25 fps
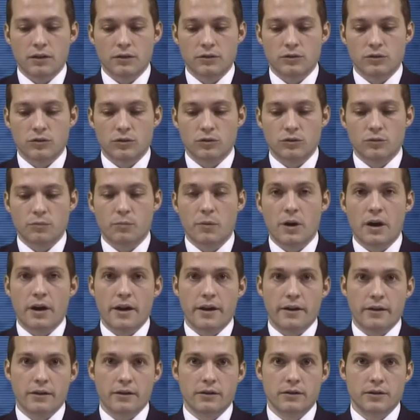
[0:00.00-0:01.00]
to buy,
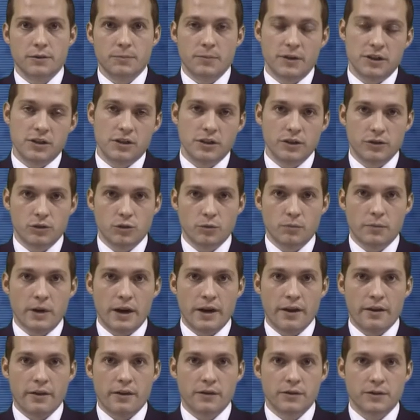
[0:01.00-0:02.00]
especially to
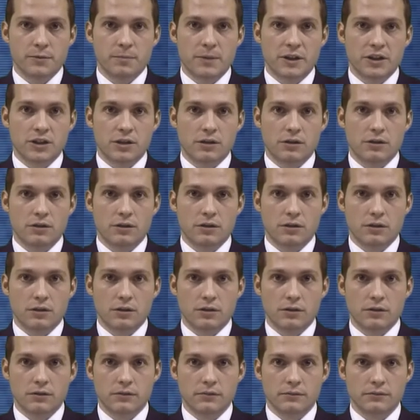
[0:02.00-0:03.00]
buy the
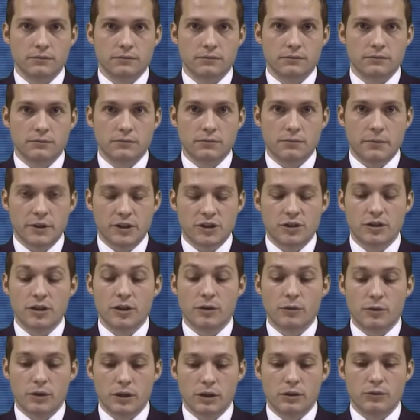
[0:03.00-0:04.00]
special
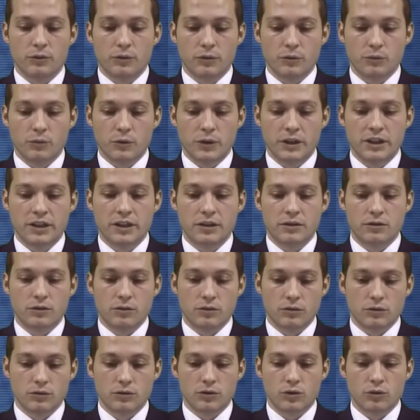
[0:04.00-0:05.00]
material we need
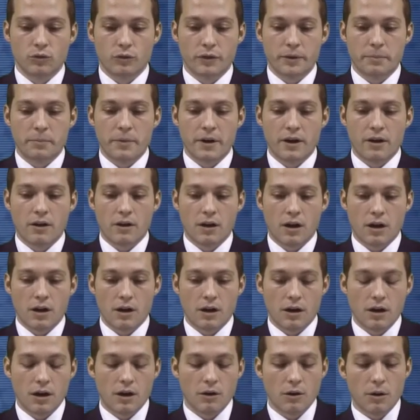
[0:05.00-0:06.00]
to repair
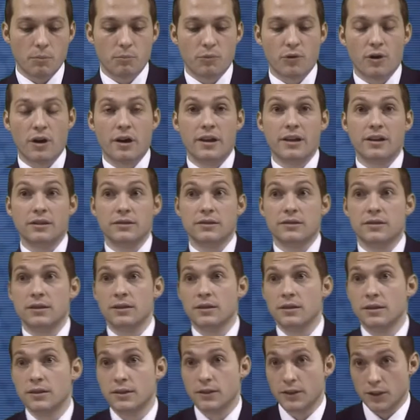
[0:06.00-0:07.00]
our products,
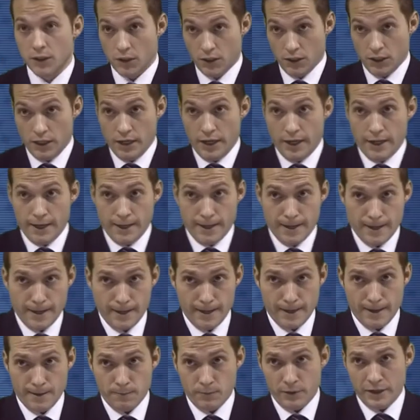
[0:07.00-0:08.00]

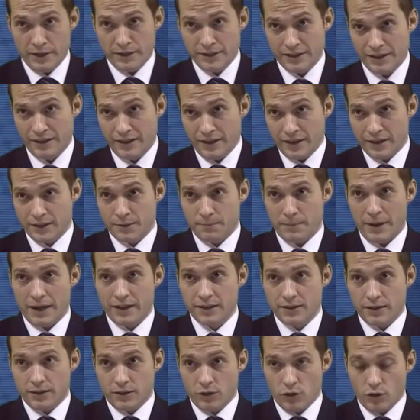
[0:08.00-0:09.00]
with an
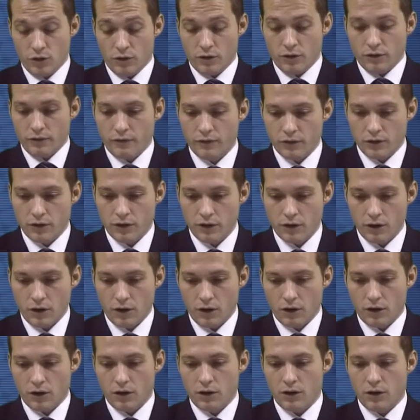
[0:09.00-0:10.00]
expected turnover
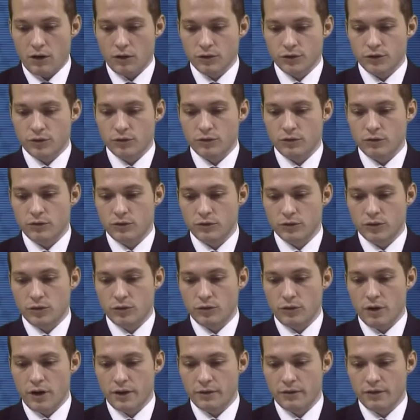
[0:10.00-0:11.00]
also
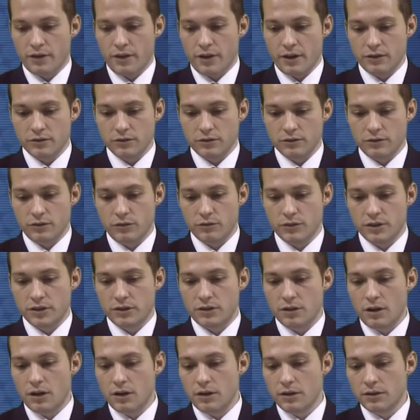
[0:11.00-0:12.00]

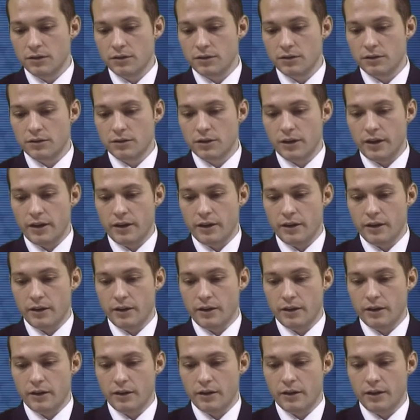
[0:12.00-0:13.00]
$200,000
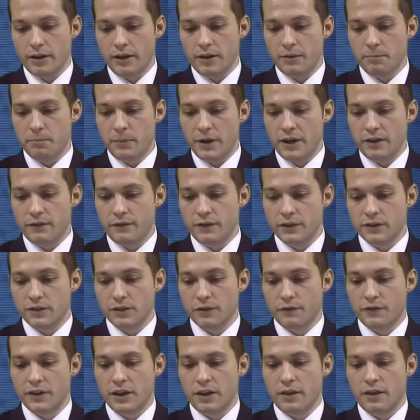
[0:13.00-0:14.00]
and benefits
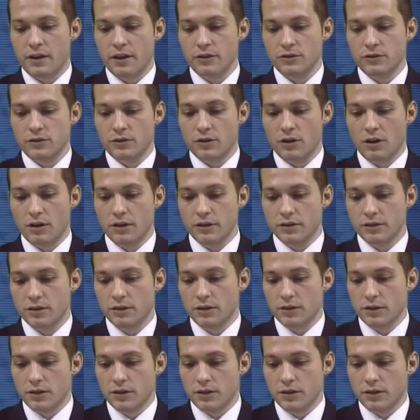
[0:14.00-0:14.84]
of $10,000.